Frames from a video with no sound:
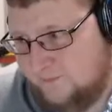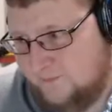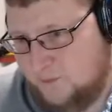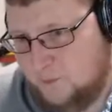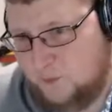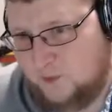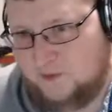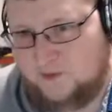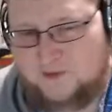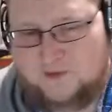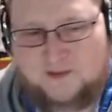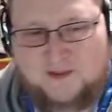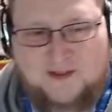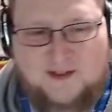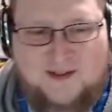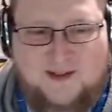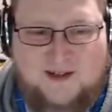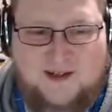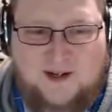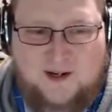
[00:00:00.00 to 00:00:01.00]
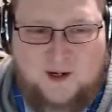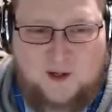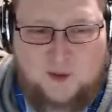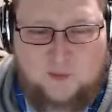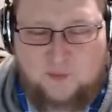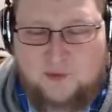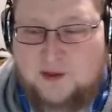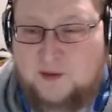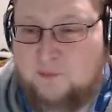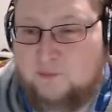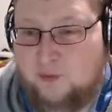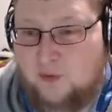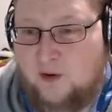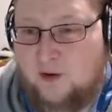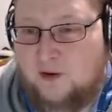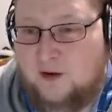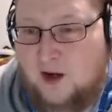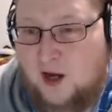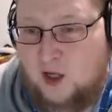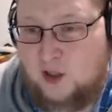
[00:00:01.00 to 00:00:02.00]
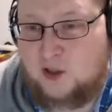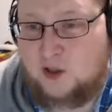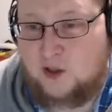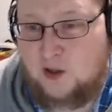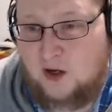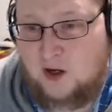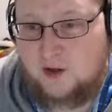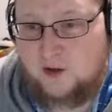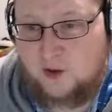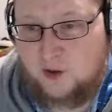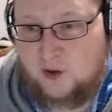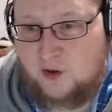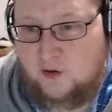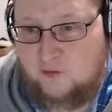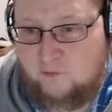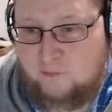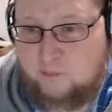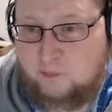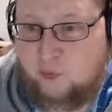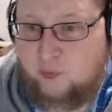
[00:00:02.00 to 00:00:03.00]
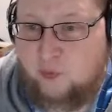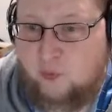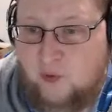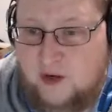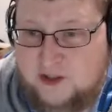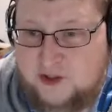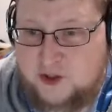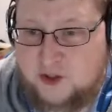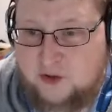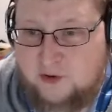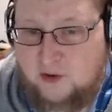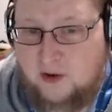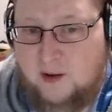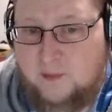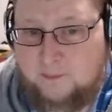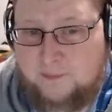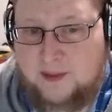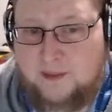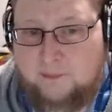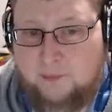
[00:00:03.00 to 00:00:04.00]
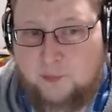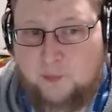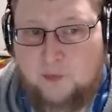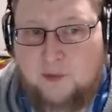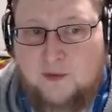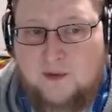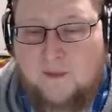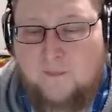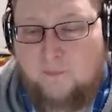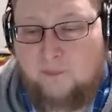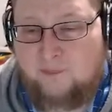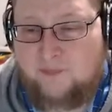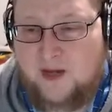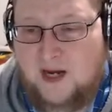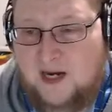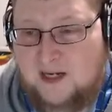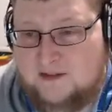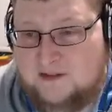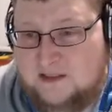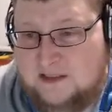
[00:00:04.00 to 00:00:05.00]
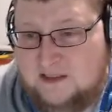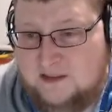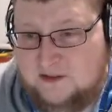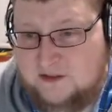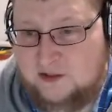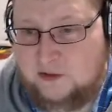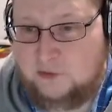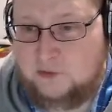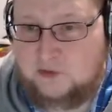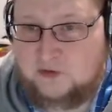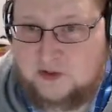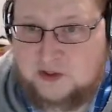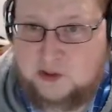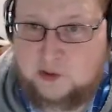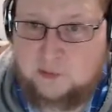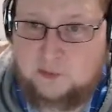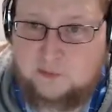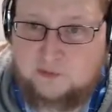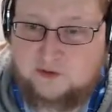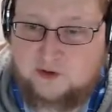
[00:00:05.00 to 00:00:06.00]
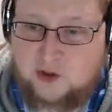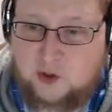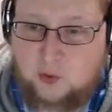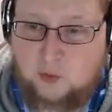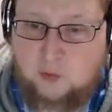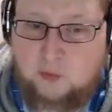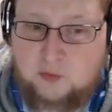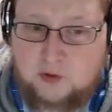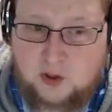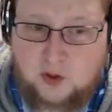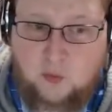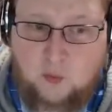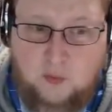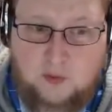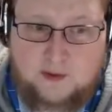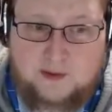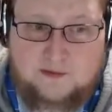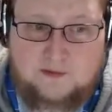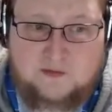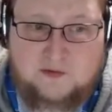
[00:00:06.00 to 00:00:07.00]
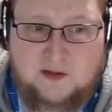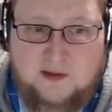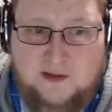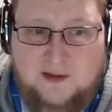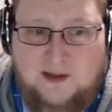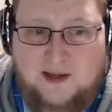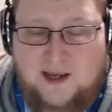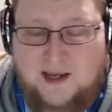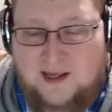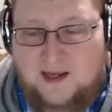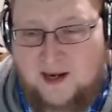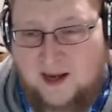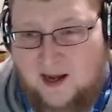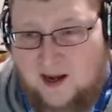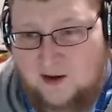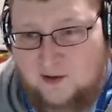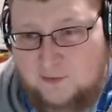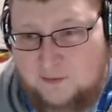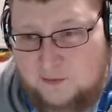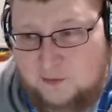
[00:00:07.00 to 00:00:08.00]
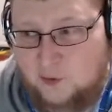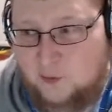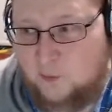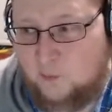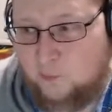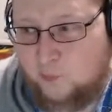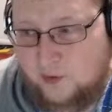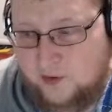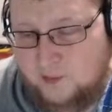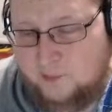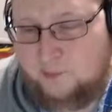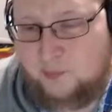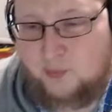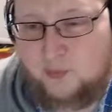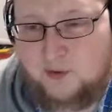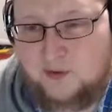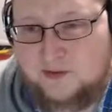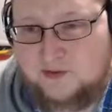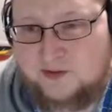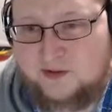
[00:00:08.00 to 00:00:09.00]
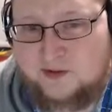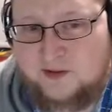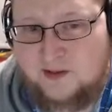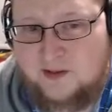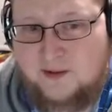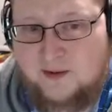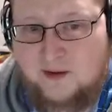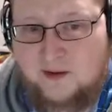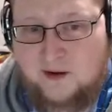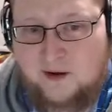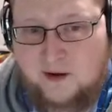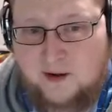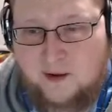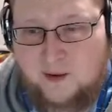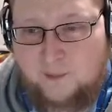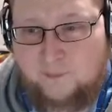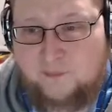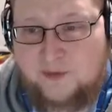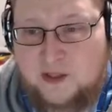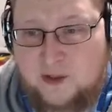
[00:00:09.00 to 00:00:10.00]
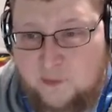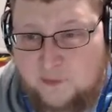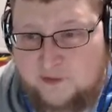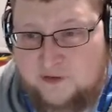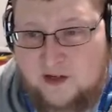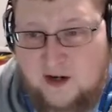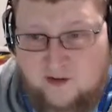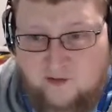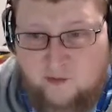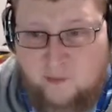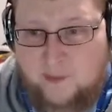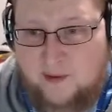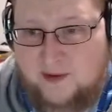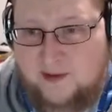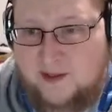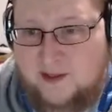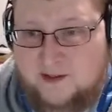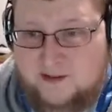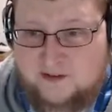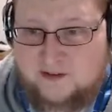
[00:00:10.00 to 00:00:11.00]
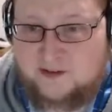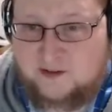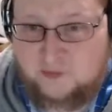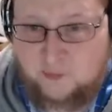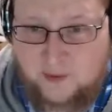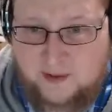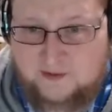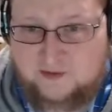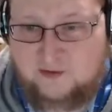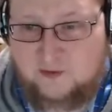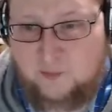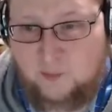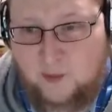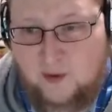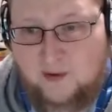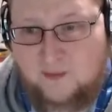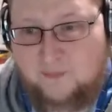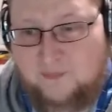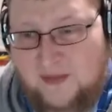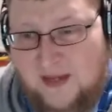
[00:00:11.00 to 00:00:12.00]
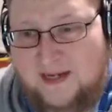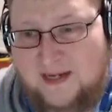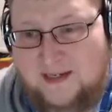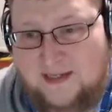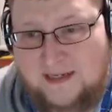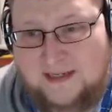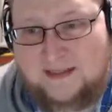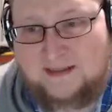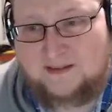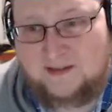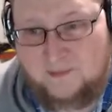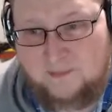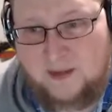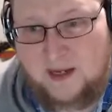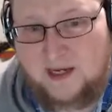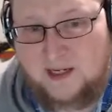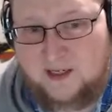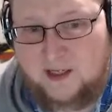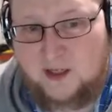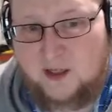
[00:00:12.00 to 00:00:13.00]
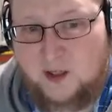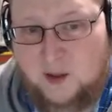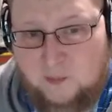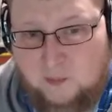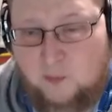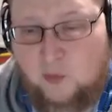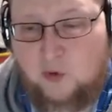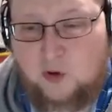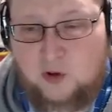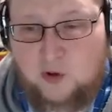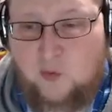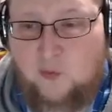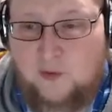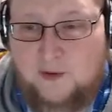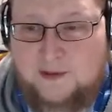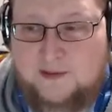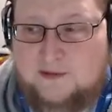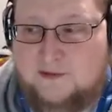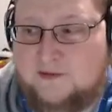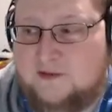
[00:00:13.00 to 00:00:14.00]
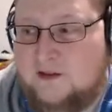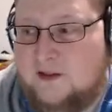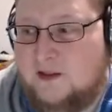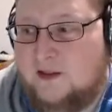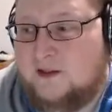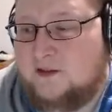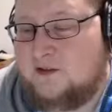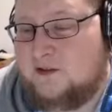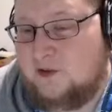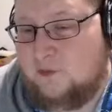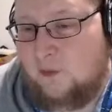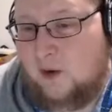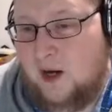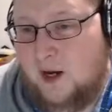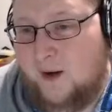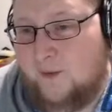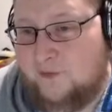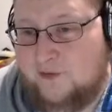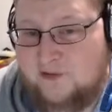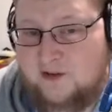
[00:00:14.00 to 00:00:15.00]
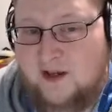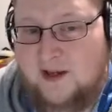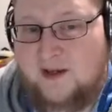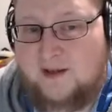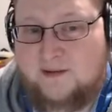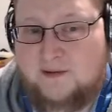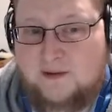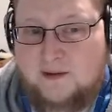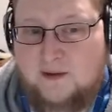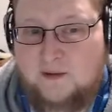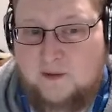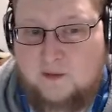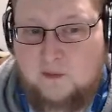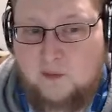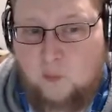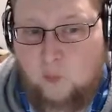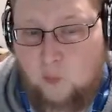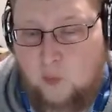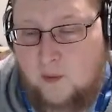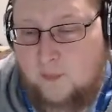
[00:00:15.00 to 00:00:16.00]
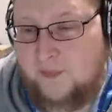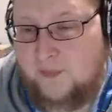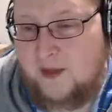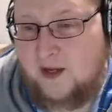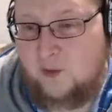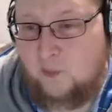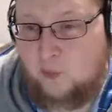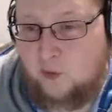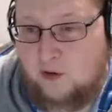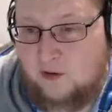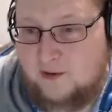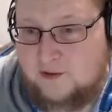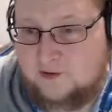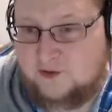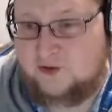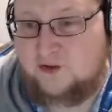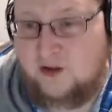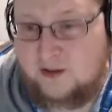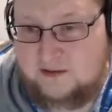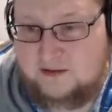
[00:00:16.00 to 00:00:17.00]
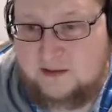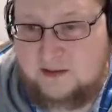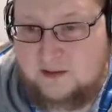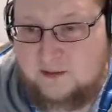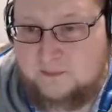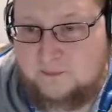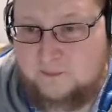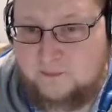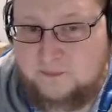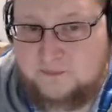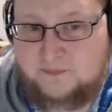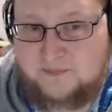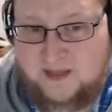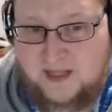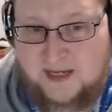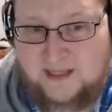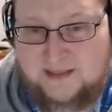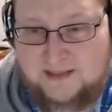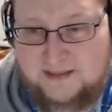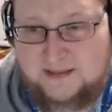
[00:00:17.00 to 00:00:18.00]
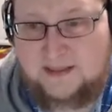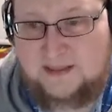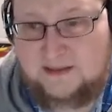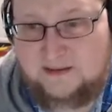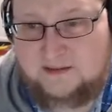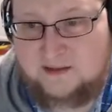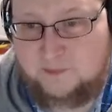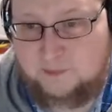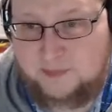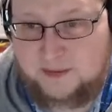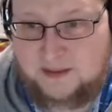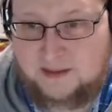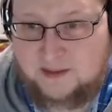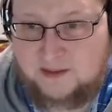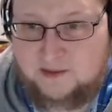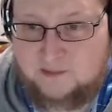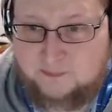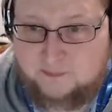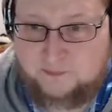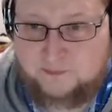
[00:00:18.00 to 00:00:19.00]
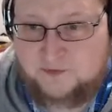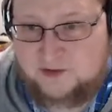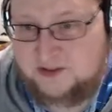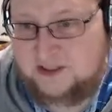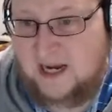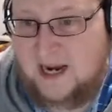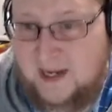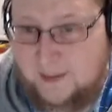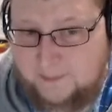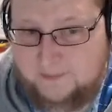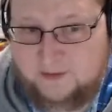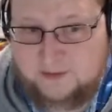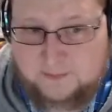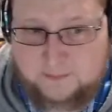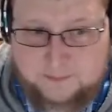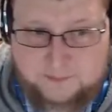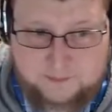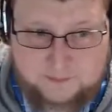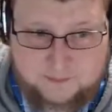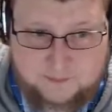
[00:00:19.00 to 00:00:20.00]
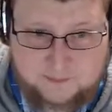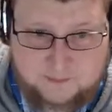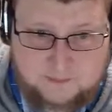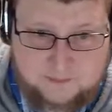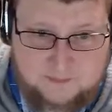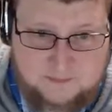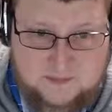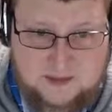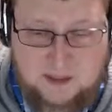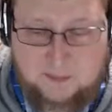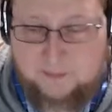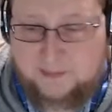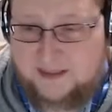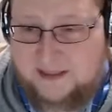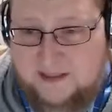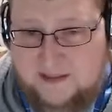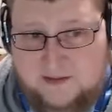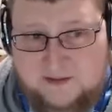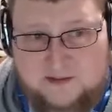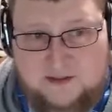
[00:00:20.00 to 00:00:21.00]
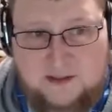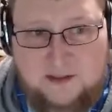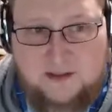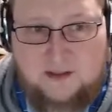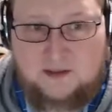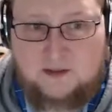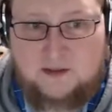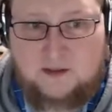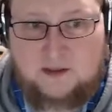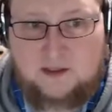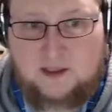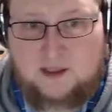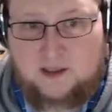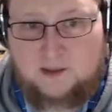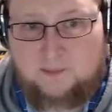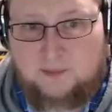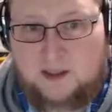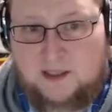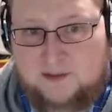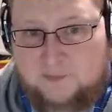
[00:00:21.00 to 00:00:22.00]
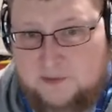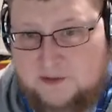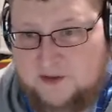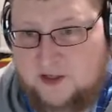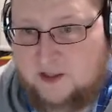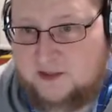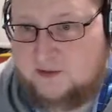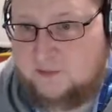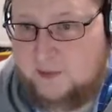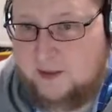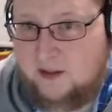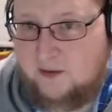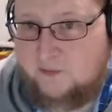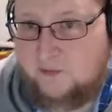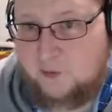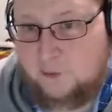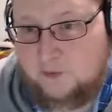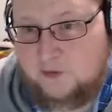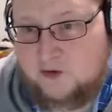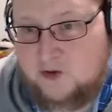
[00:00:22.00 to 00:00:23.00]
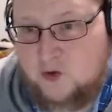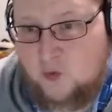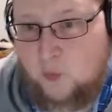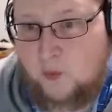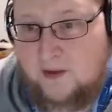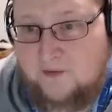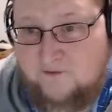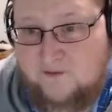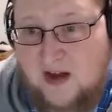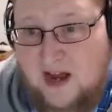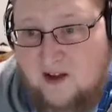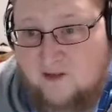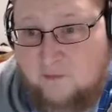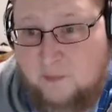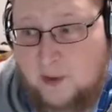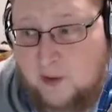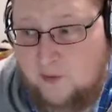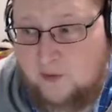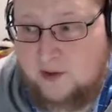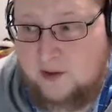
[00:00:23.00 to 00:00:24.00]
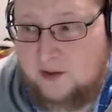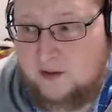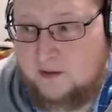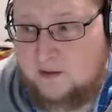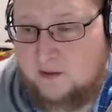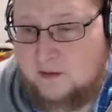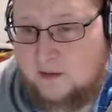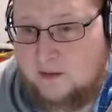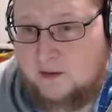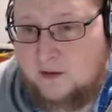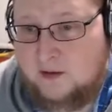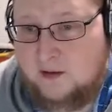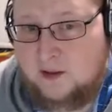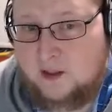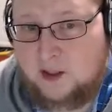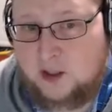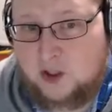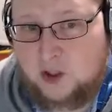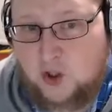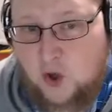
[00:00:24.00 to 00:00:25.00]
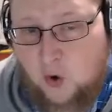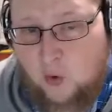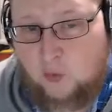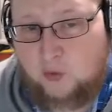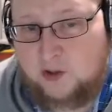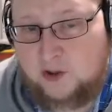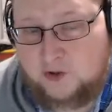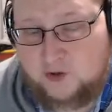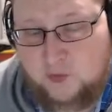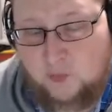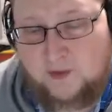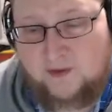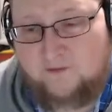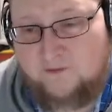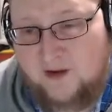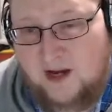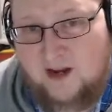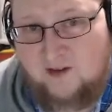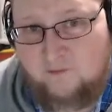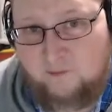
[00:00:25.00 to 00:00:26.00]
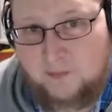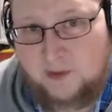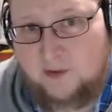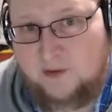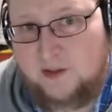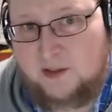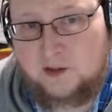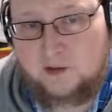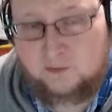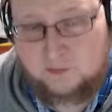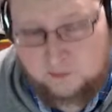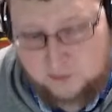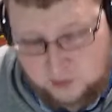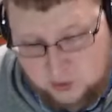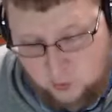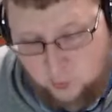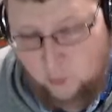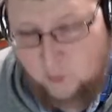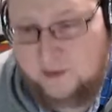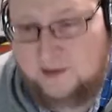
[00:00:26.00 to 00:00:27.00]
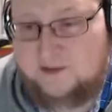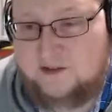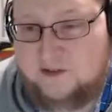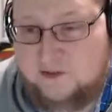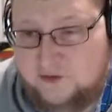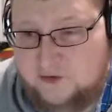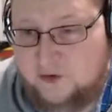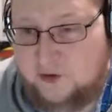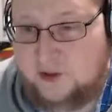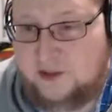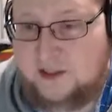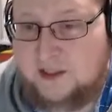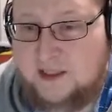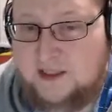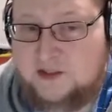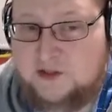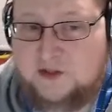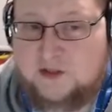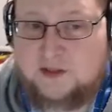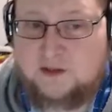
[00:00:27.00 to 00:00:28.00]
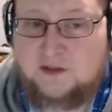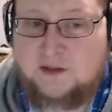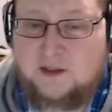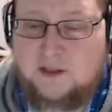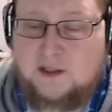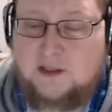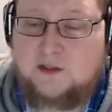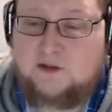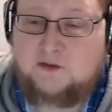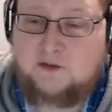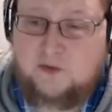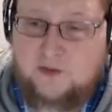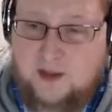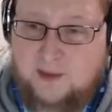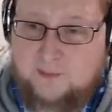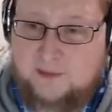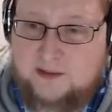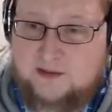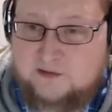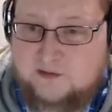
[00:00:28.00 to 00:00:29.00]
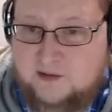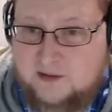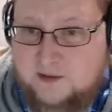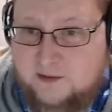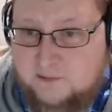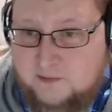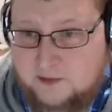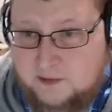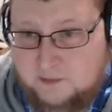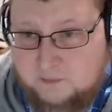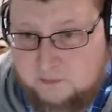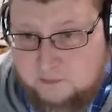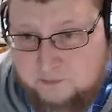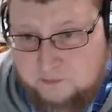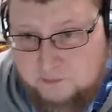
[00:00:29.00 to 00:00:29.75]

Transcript: words. Really brung a lot of pressure on people not to continue to use their own coins, and also really put the U.S. government in a situation where they needed to make more coins to offset what they were instructing that needed to be stopped. Because, like we talked about, there was 25 million 25 million coins in circulation. So that means that the